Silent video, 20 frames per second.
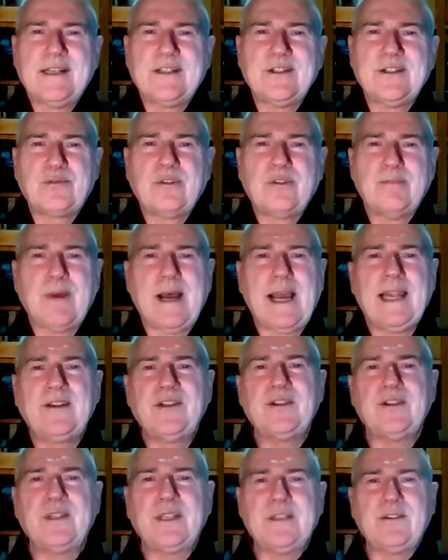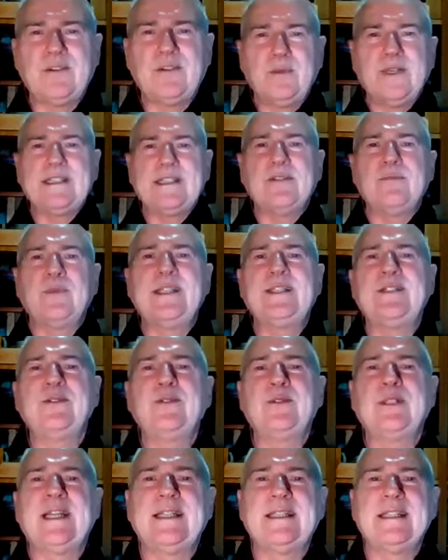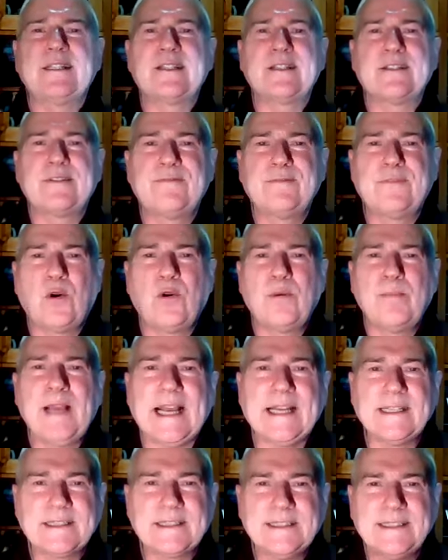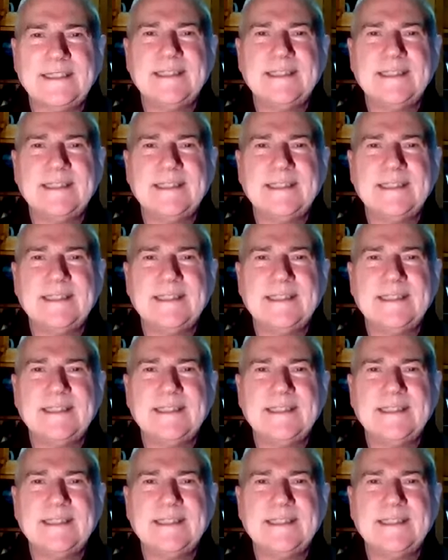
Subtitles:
Just remind you that the reason we do it in this format